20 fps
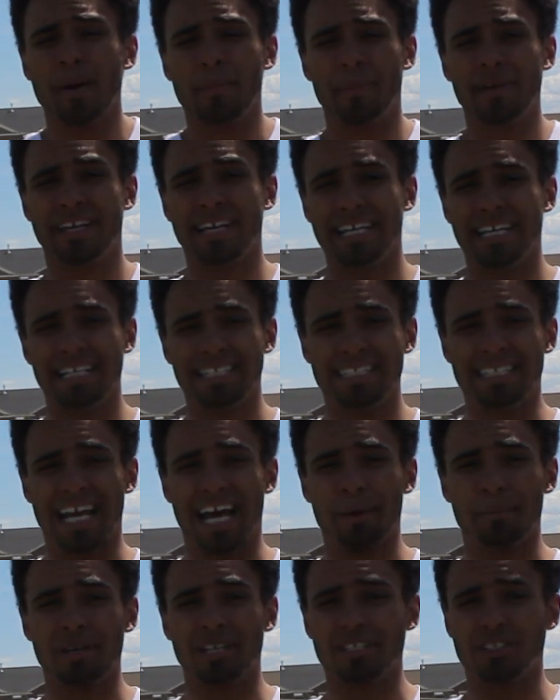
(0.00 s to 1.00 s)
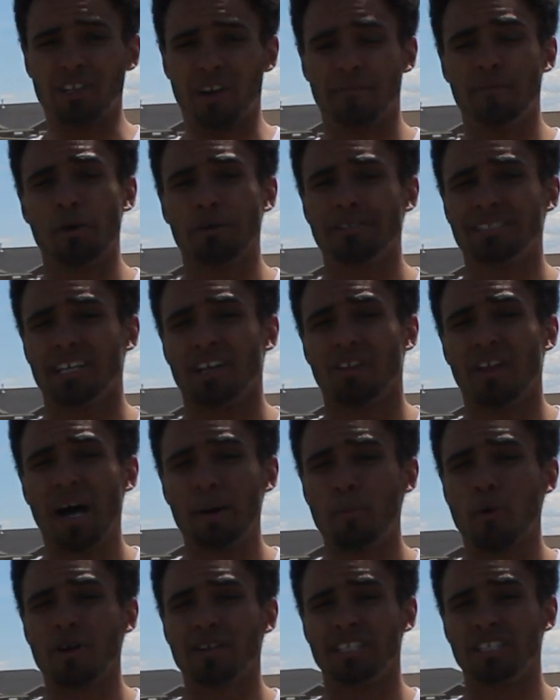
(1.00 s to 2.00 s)
because I'm gonna start focusing a
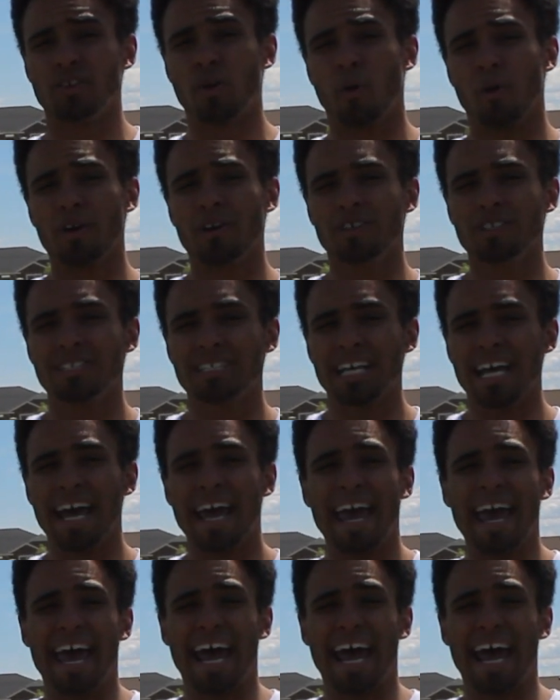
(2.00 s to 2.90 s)
lot more on tutorials.